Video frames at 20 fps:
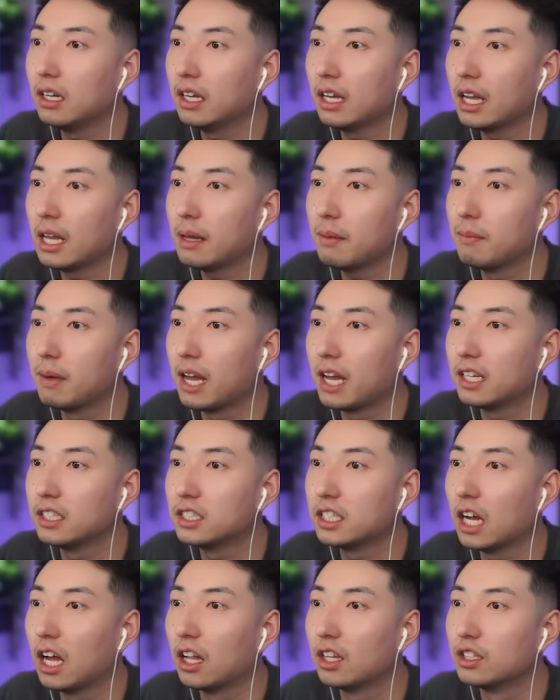Hey,
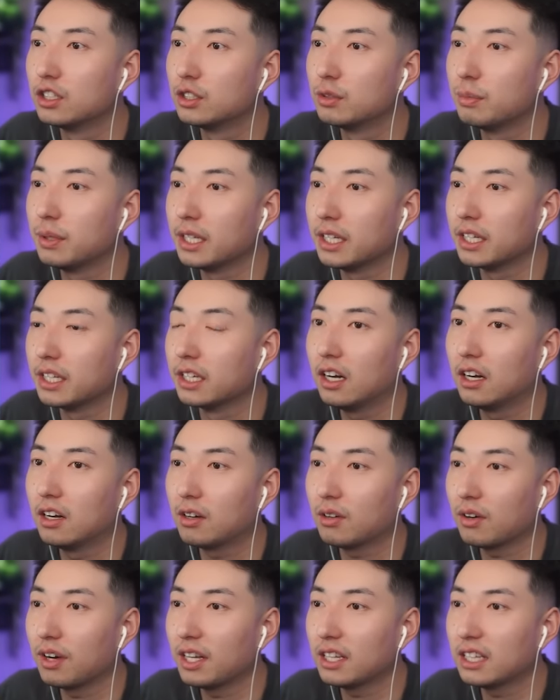man, challenge me.
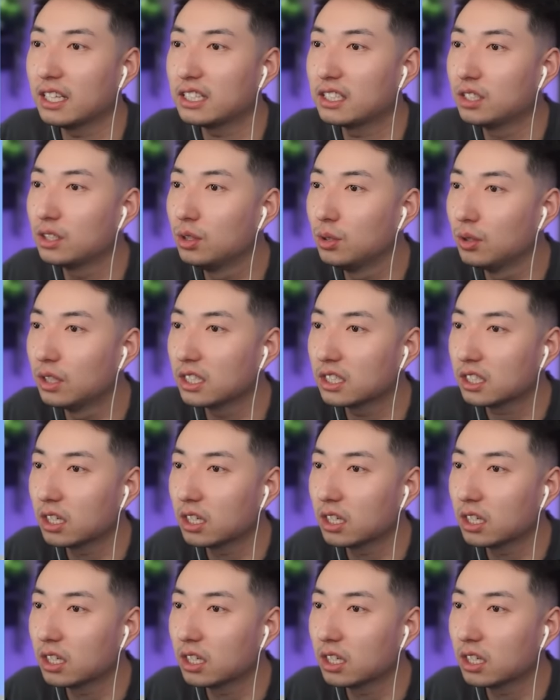All right, let's do this,